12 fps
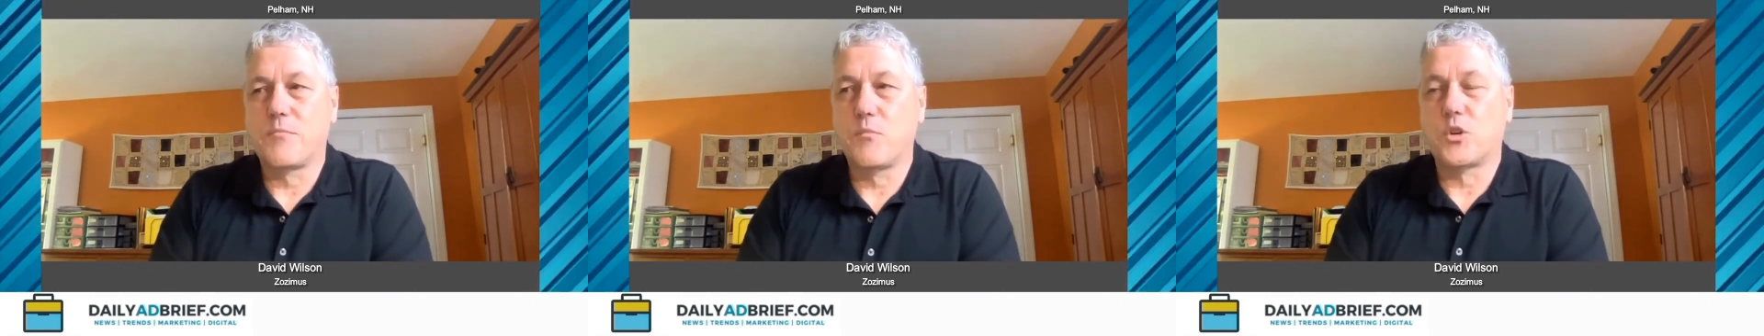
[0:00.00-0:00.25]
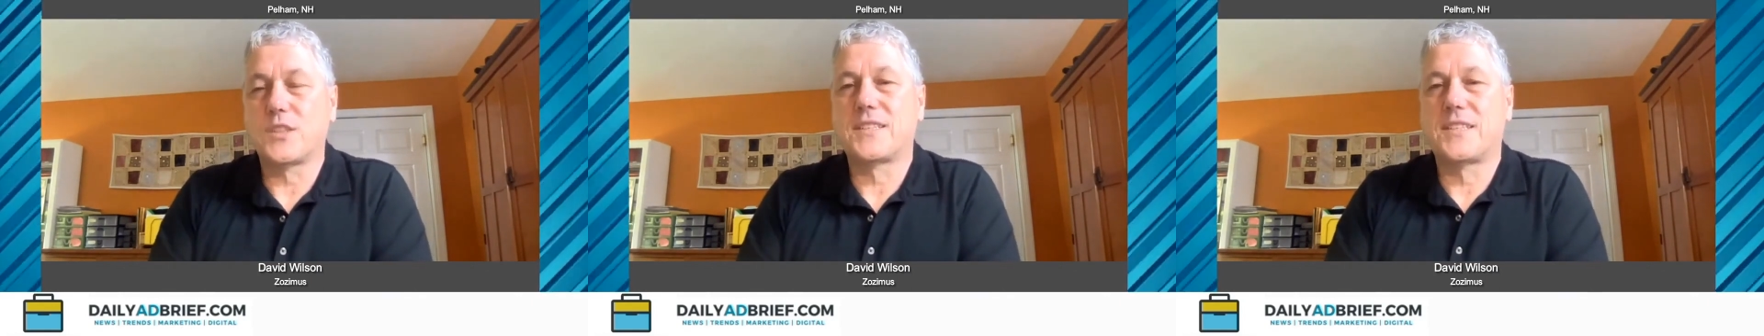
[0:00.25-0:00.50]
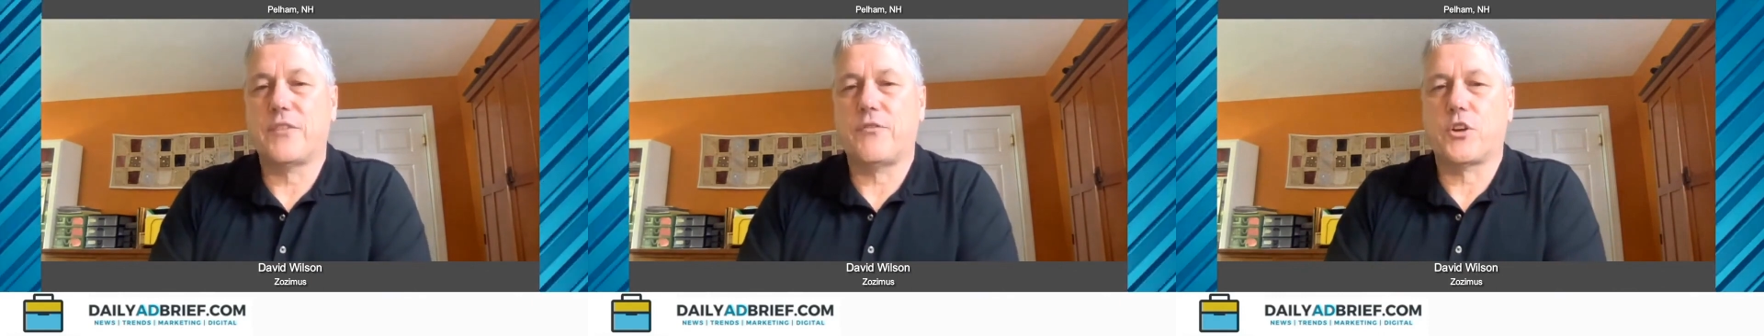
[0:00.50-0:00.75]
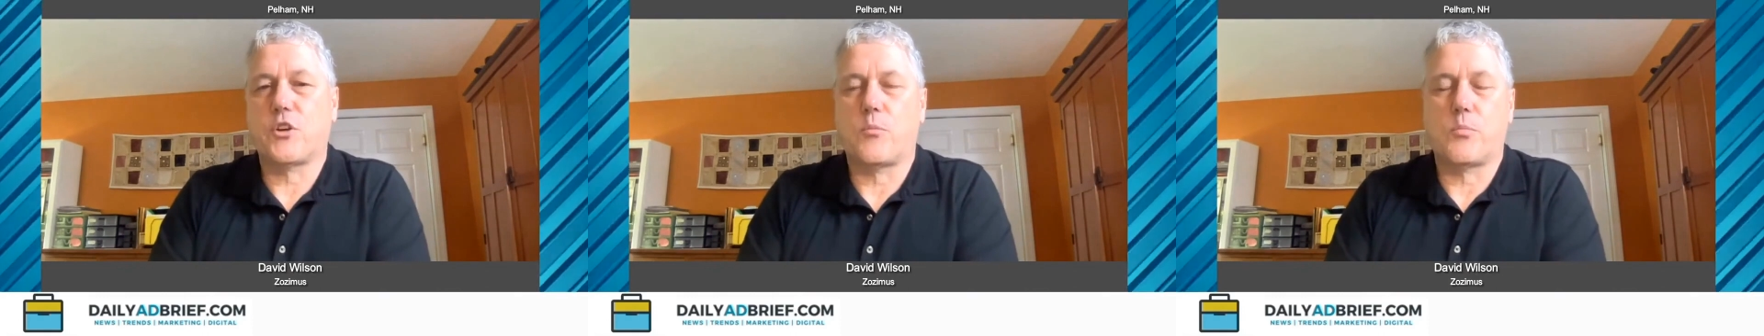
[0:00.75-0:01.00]
more
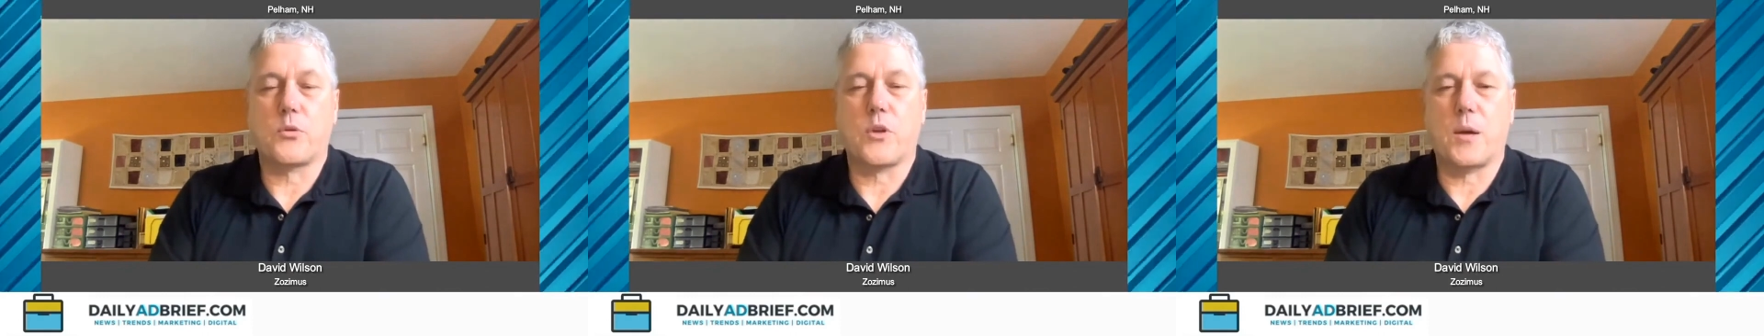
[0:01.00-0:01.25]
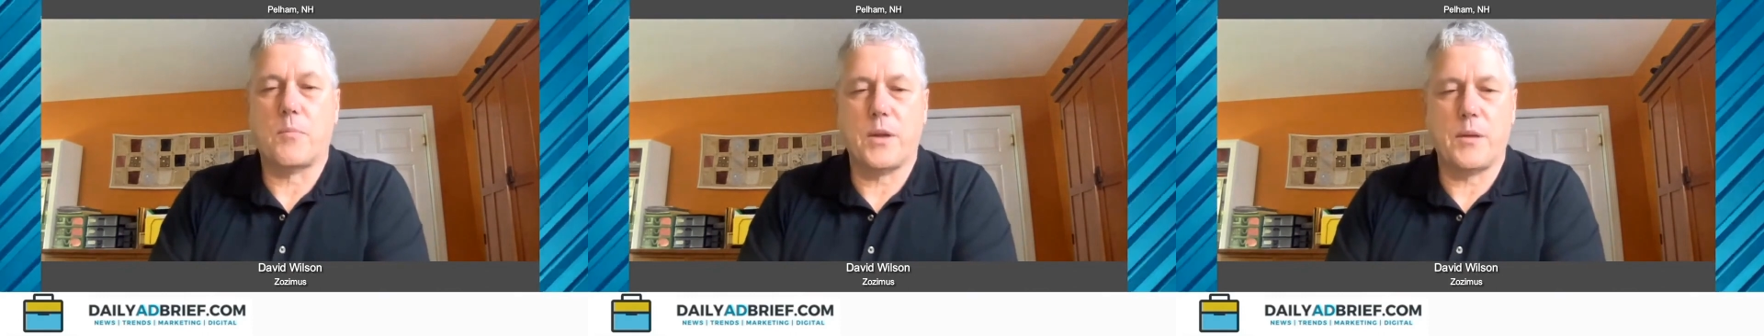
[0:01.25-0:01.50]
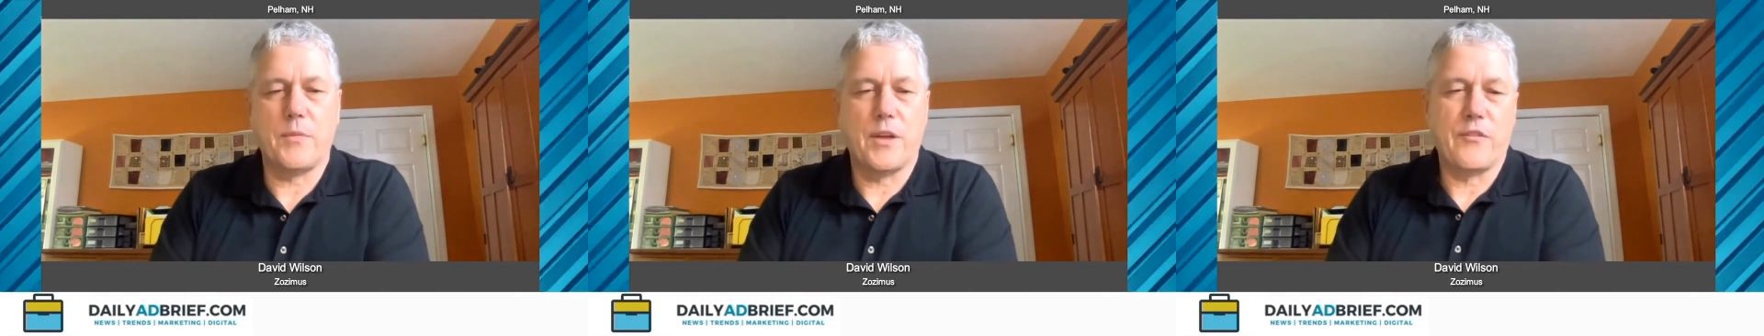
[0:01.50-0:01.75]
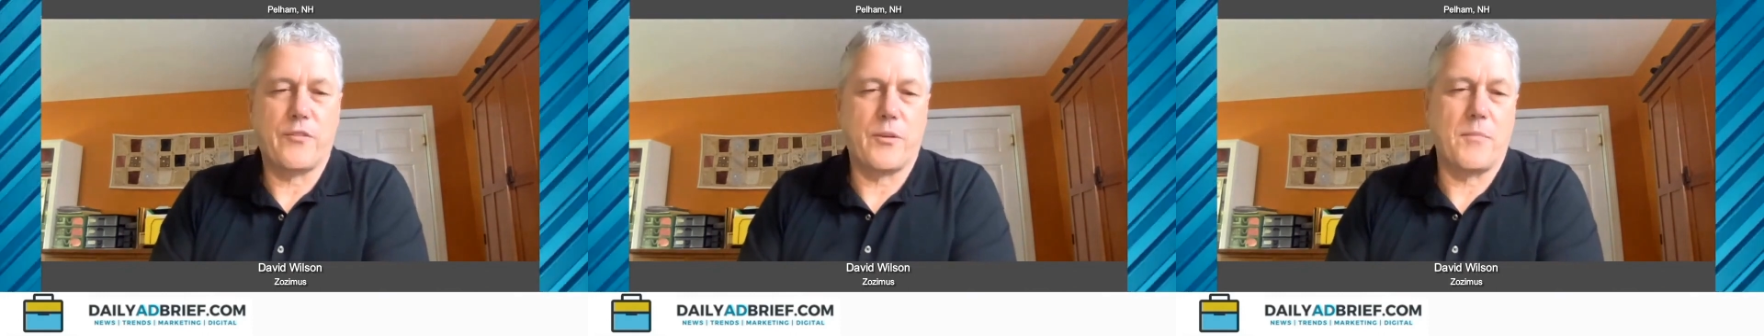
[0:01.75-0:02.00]
difficult problem
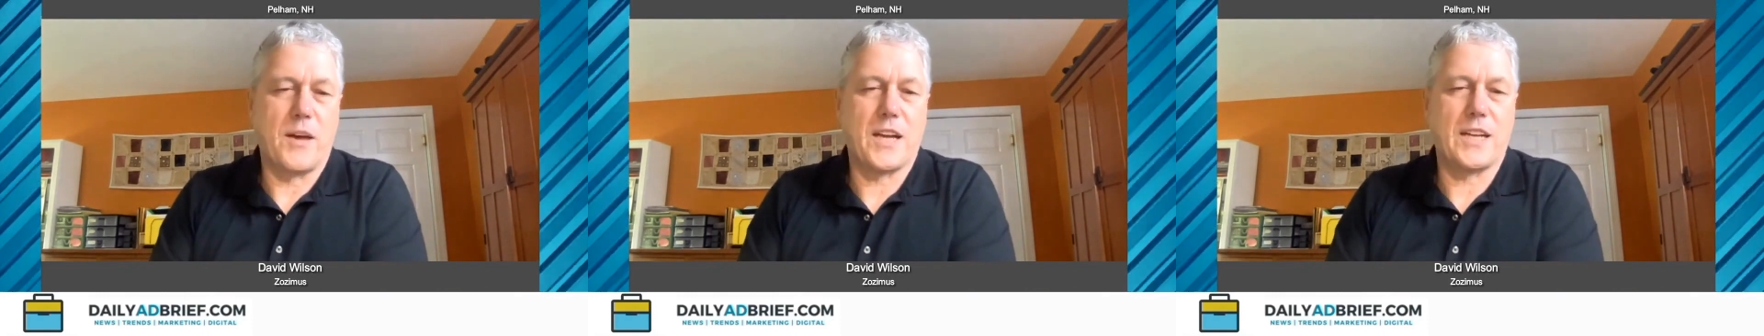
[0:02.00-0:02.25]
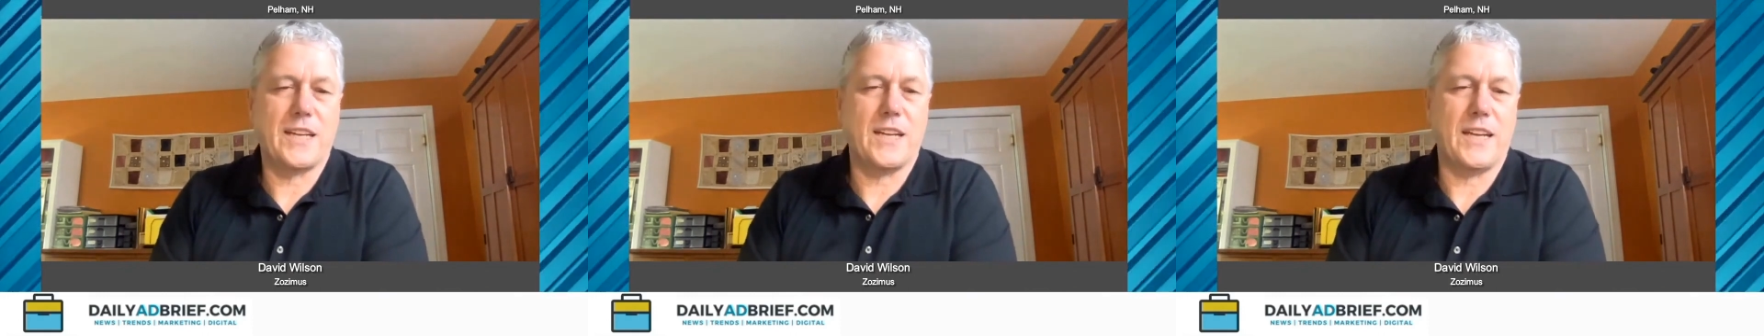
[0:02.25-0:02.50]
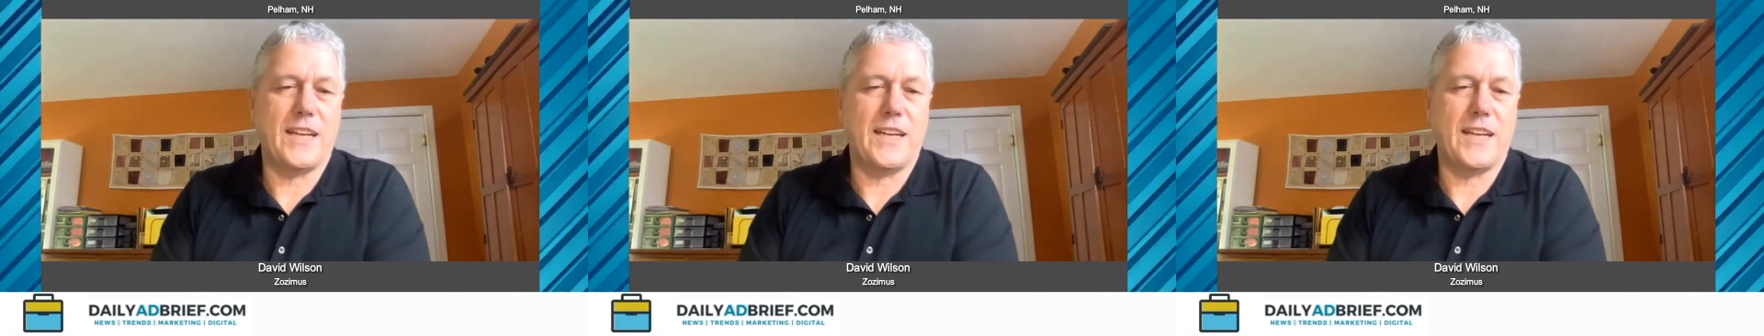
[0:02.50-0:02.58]
for marketing